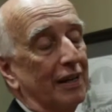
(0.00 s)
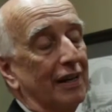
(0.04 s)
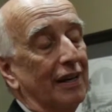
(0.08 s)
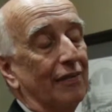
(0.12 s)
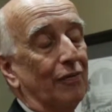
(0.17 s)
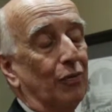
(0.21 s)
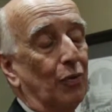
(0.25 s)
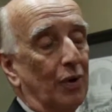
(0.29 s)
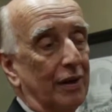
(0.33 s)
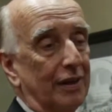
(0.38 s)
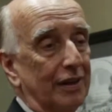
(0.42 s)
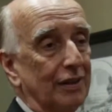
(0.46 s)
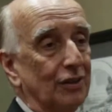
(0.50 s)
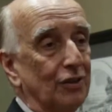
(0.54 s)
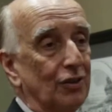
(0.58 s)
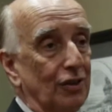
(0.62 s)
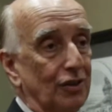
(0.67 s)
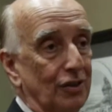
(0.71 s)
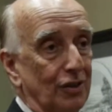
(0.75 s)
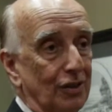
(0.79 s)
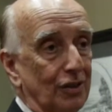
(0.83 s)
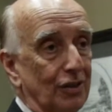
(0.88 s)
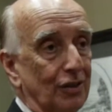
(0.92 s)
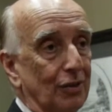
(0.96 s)
have wanted to
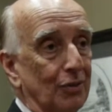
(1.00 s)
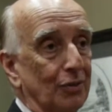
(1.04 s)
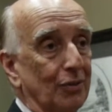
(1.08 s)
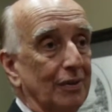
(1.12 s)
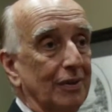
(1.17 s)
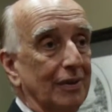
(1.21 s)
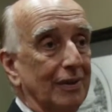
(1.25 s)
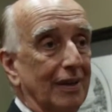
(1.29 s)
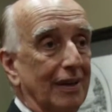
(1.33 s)
do